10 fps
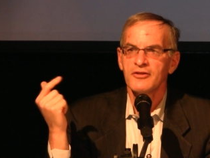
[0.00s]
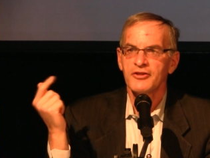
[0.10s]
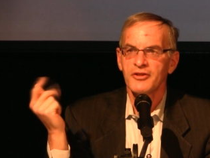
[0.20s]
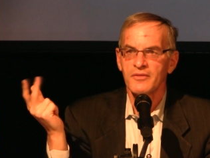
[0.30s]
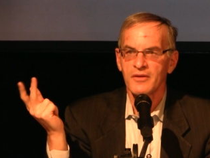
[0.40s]

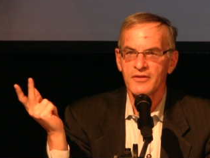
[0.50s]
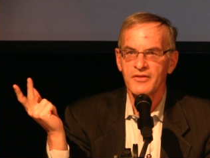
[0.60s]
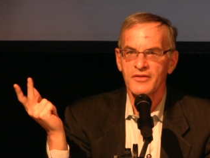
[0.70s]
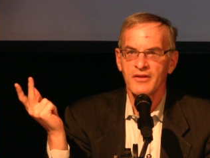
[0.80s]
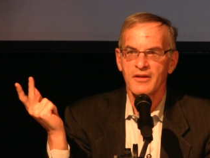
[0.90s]

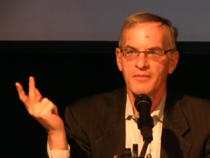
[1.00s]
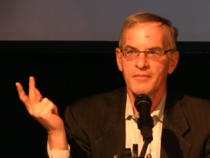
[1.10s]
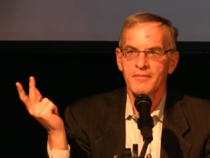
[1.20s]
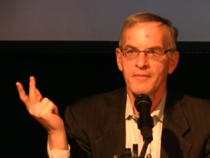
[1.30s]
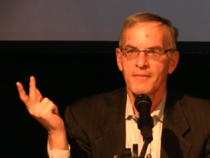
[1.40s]

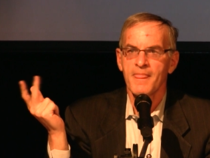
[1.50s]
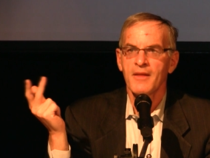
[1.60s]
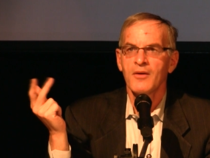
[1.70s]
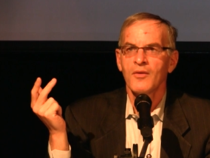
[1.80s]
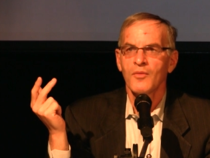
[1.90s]
Jerusalem,
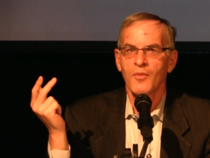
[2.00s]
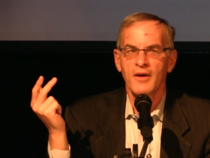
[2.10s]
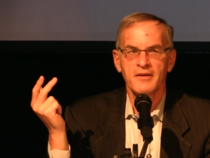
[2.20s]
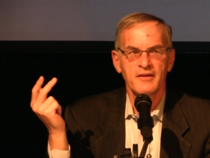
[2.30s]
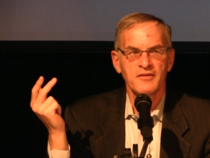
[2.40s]

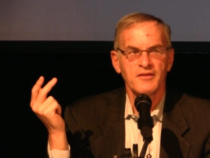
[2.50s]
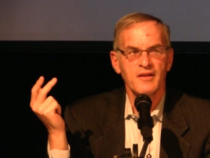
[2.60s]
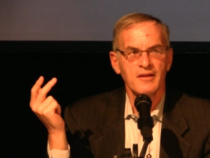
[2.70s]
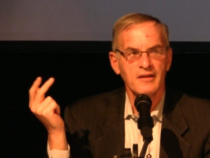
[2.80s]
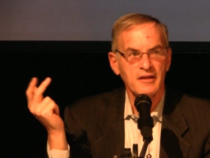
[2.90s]
what is
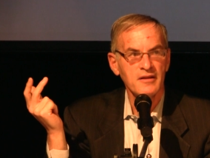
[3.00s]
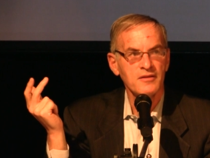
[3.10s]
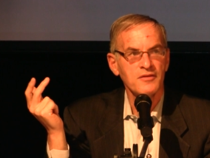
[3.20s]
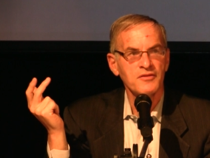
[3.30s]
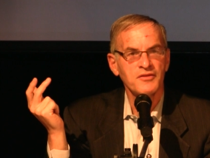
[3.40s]
the
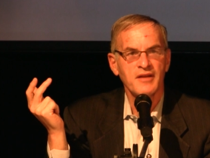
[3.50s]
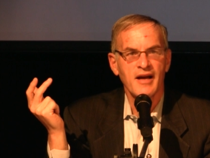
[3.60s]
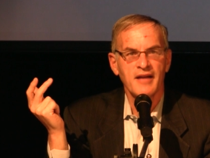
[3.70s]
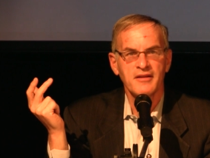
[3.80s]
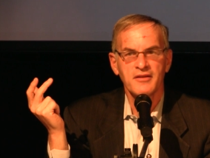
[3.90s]
legal
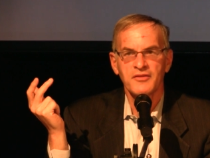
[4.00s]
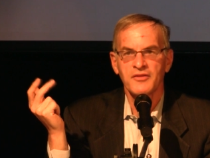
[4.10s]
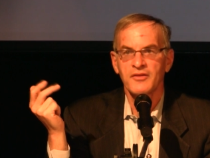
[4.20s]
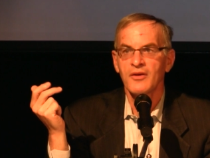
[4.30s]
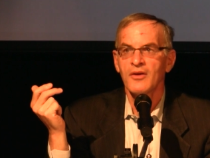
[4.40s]

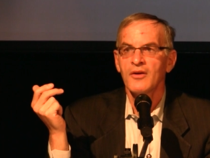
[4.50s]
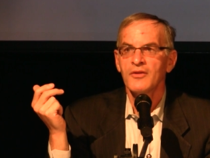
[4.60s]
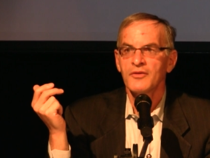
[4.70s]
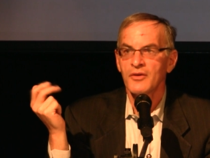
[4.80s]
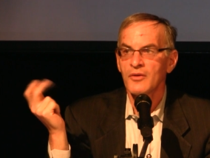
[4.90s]
status?
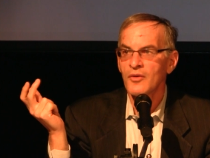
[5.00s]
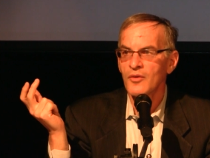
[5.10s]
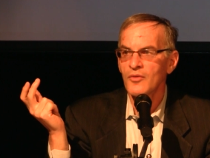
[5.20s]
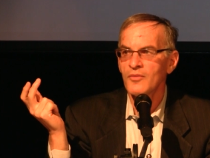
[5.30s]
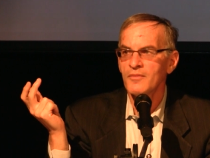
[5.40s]
To
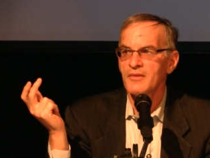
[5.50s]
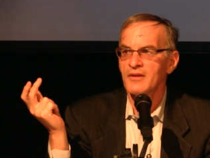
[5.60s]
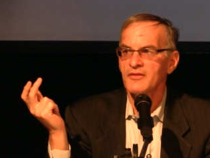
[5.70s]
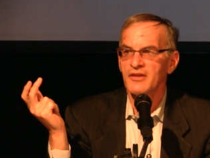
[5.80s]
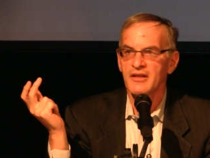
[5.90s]
whom
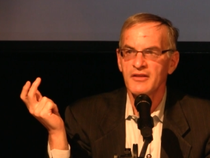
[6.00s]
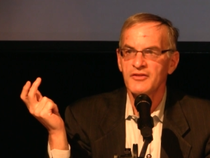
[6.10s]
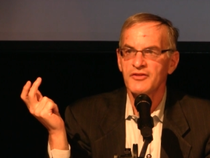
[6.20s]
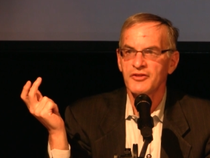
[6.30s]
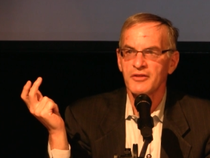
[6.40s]
does
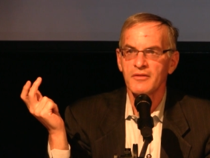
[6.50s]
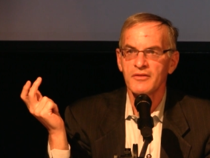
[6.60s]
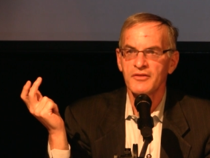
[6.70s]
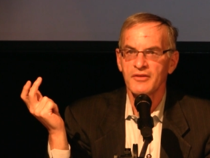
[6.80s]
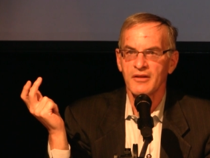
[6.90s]
East
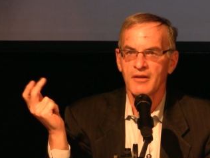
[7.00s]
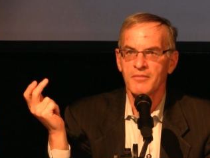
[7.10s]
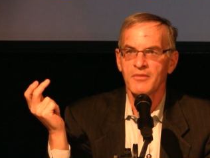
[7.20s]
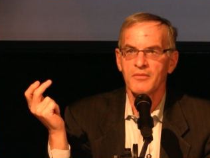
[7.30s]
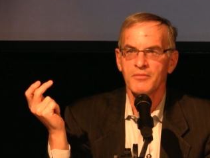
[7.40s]

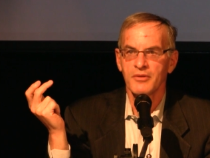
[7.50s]
Jerusalem